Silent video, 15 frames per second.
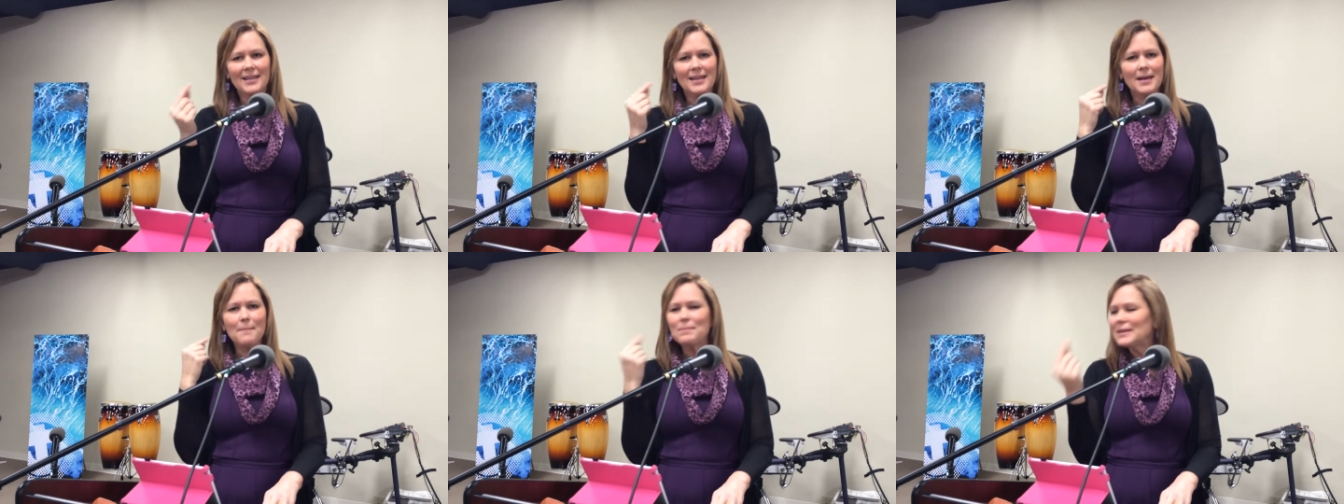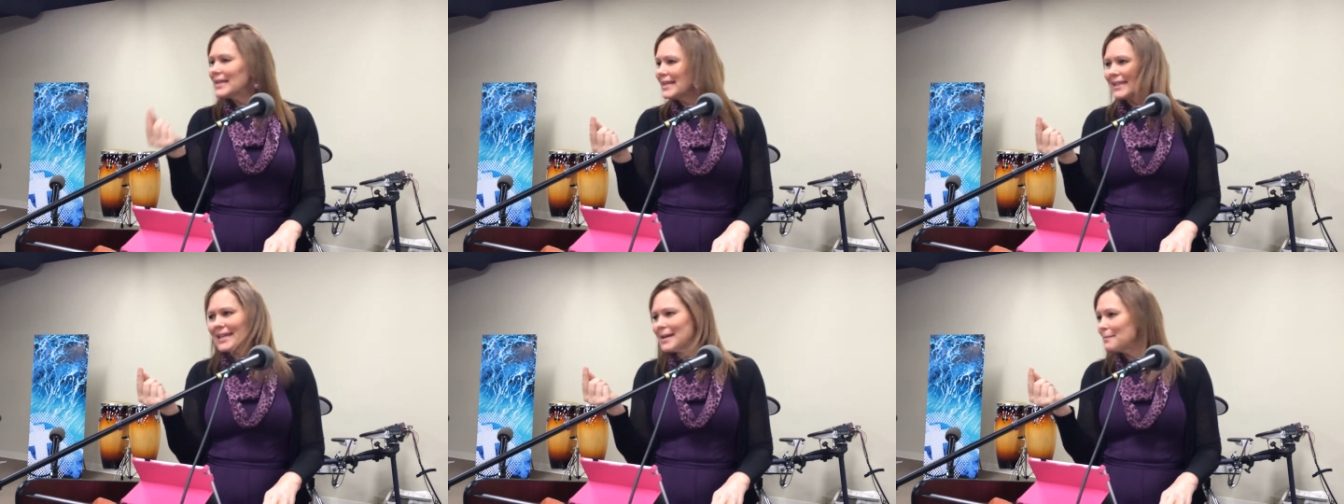
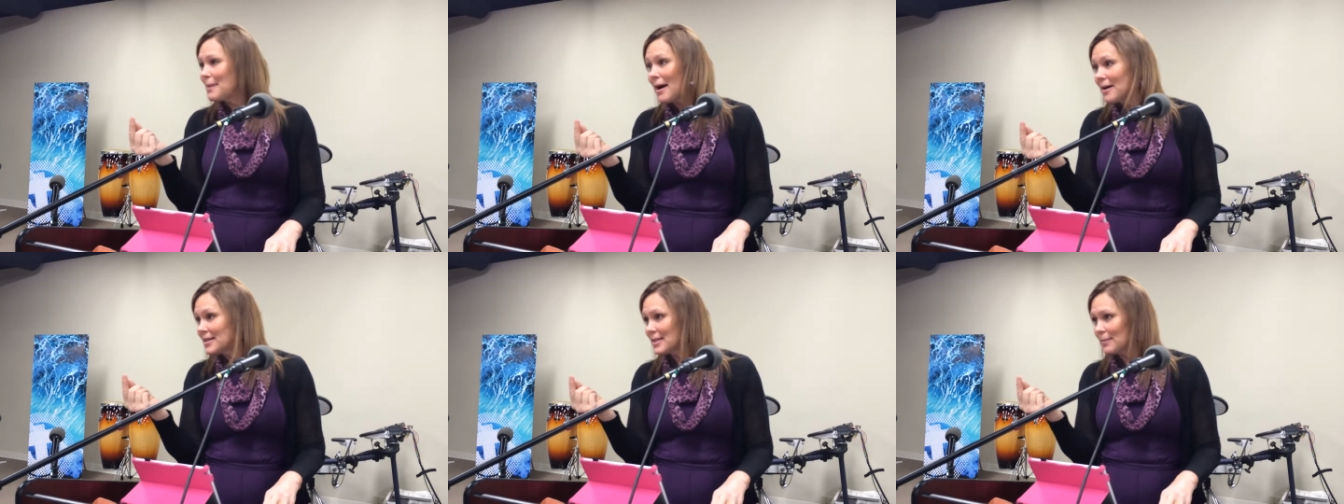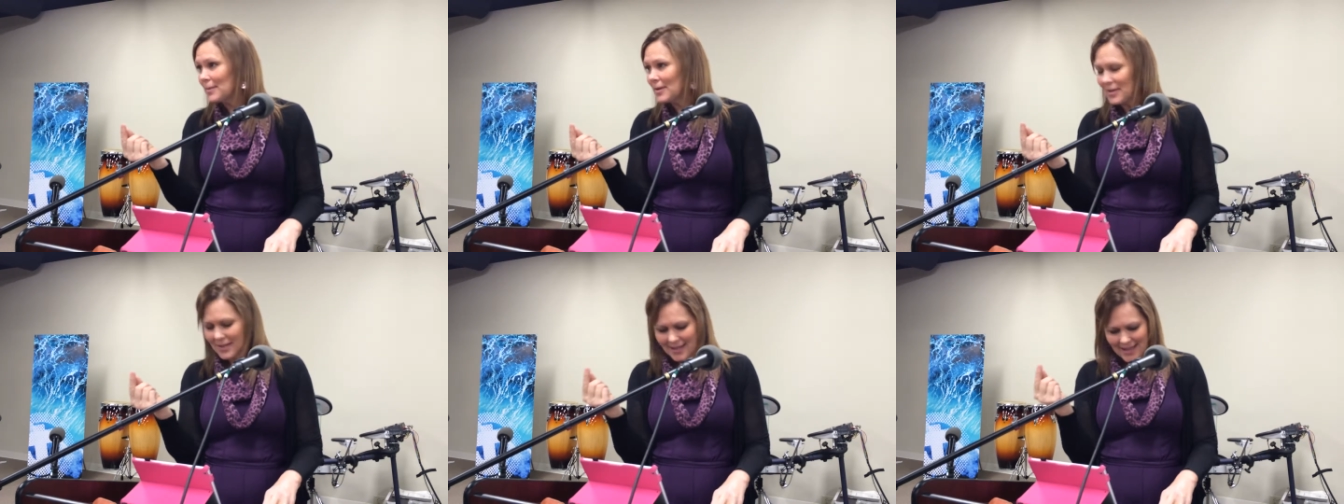Completely
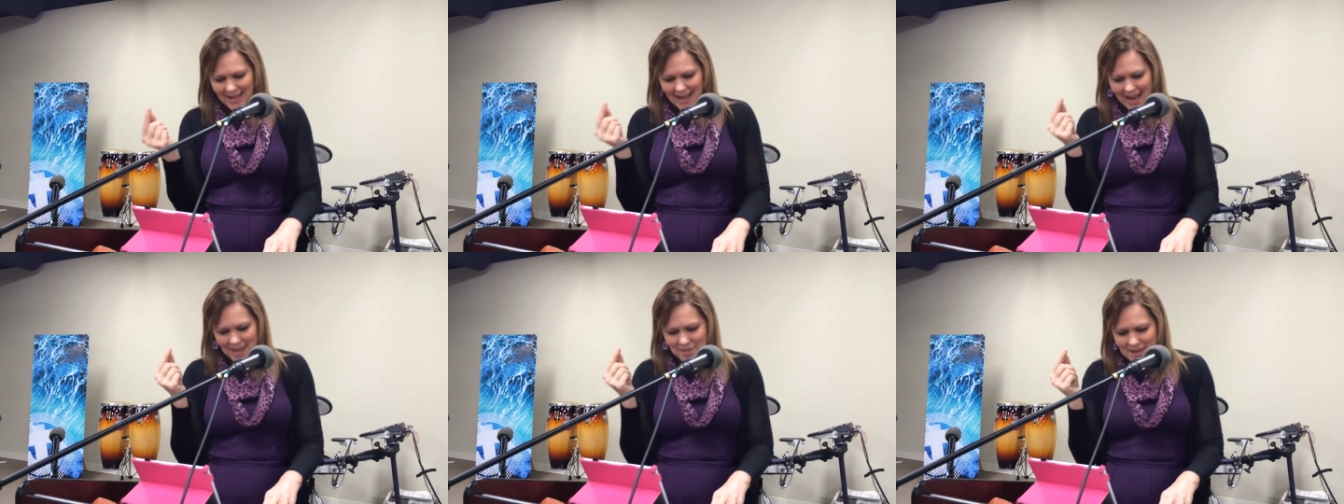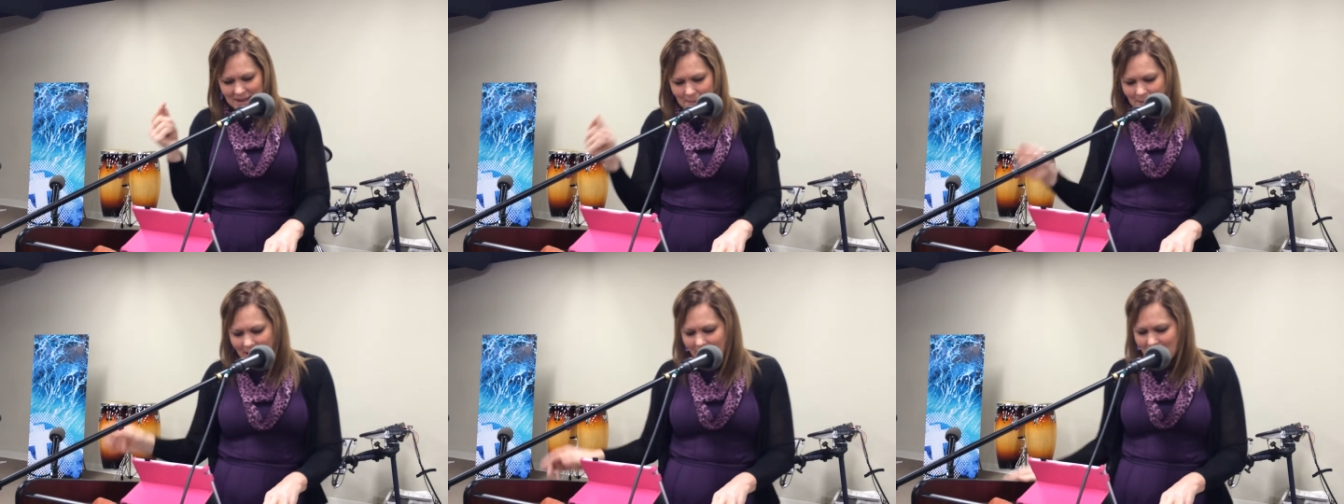impossible. I
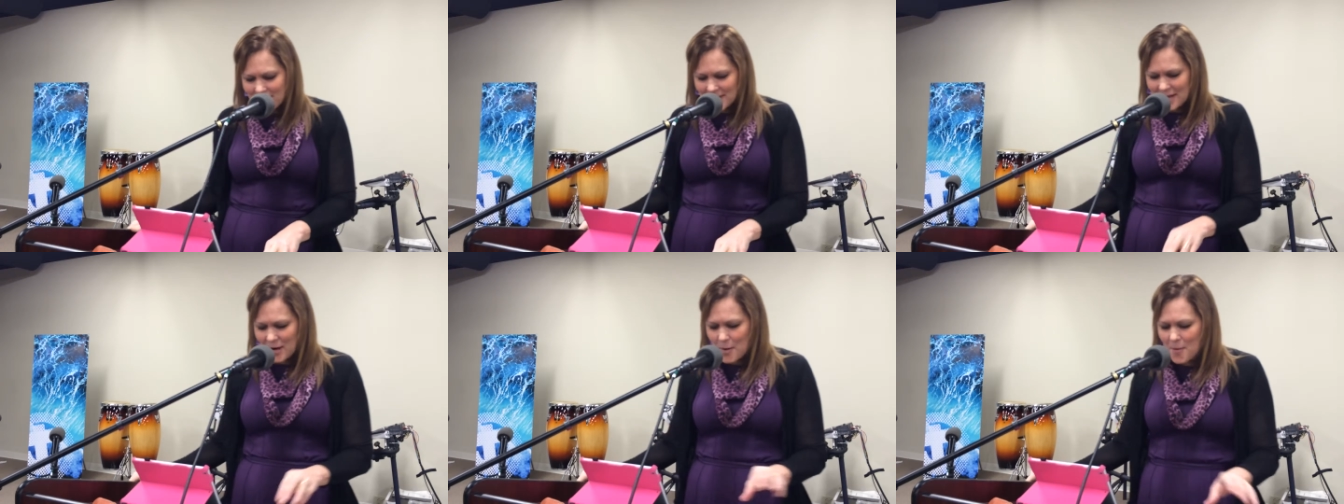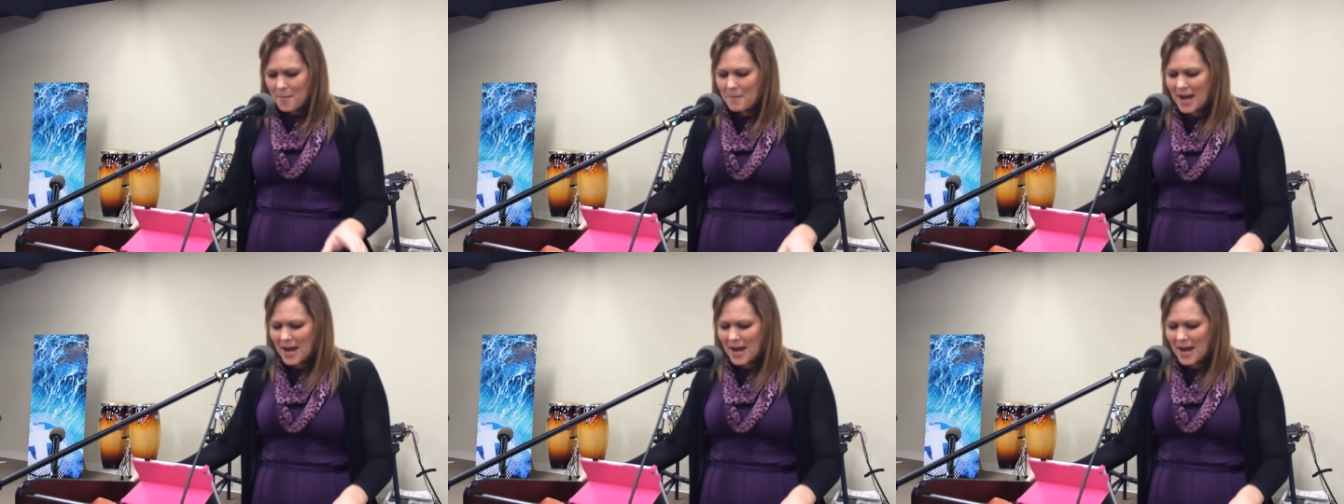think about, you know,